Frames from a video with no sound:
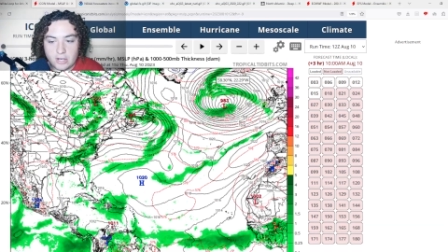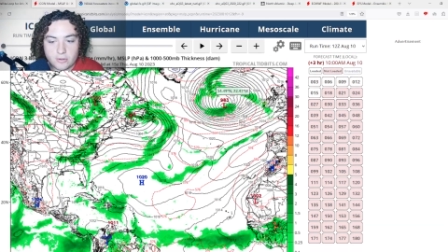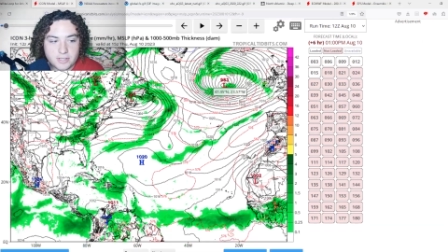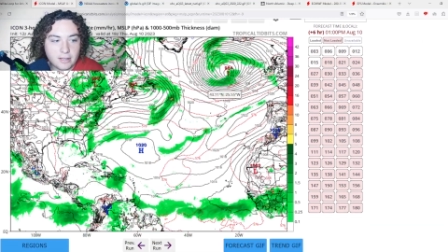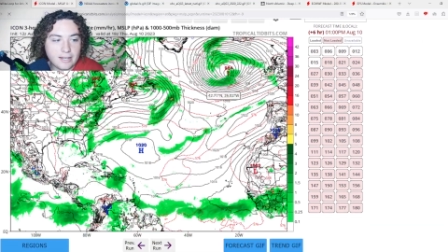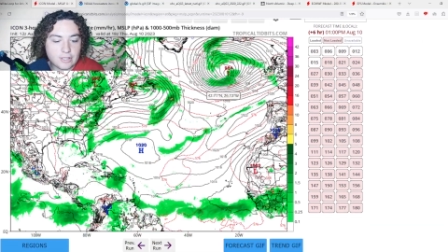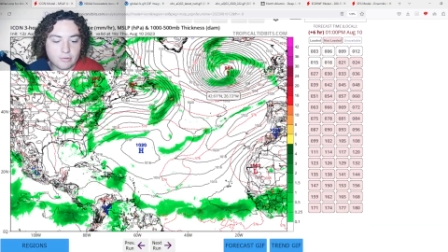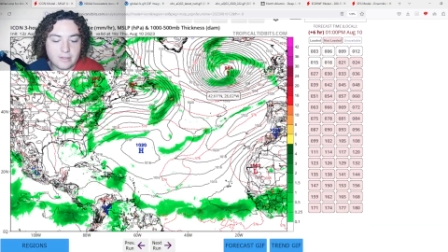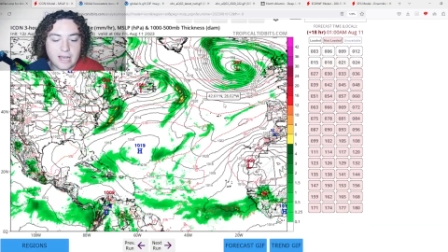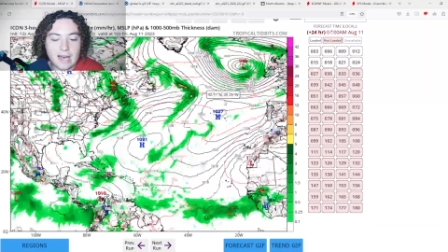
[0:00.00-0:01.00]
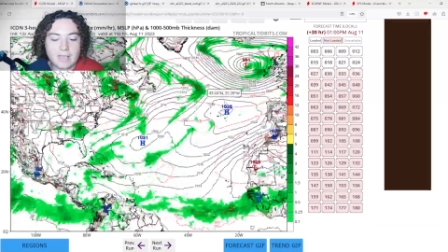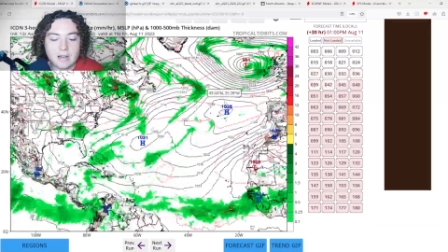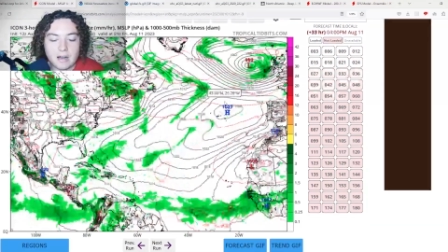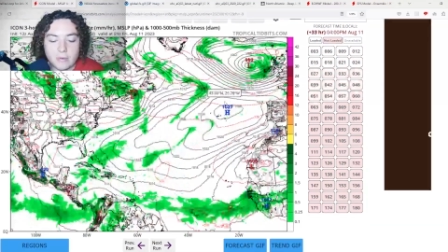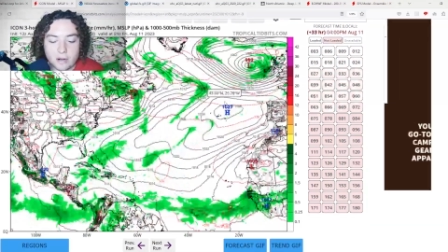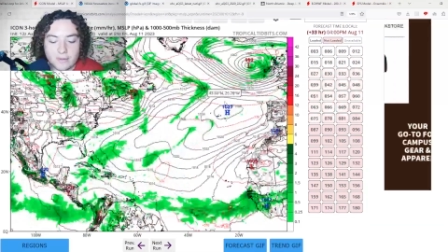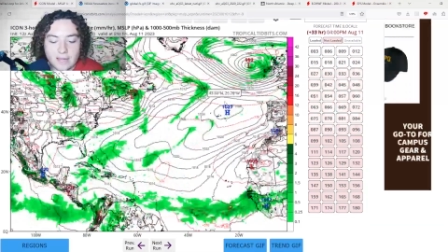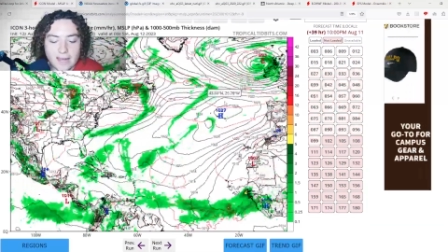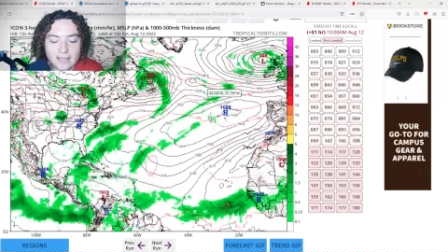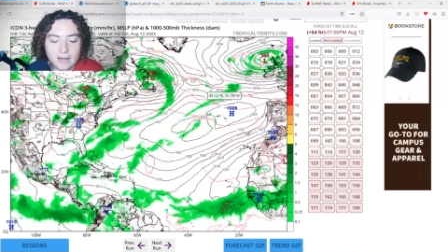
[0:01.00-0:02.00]
Here is the latest from the Icon run.
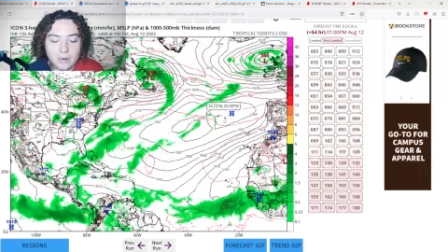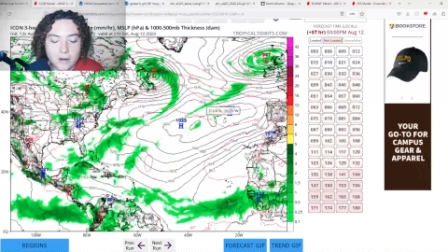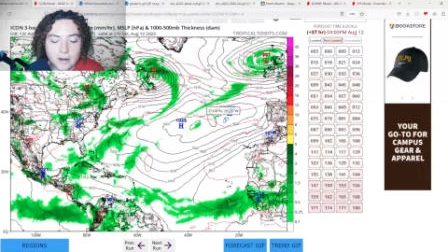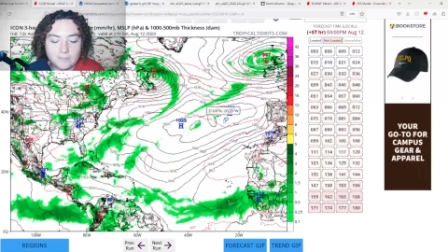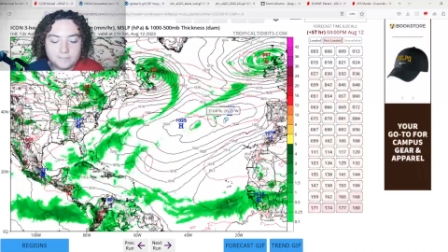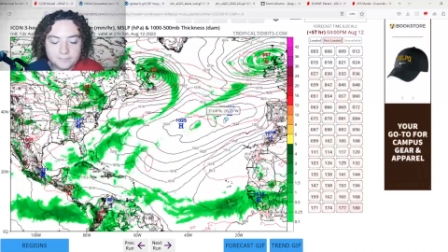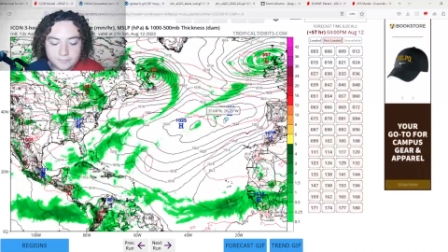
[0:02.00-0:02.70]
The Icon run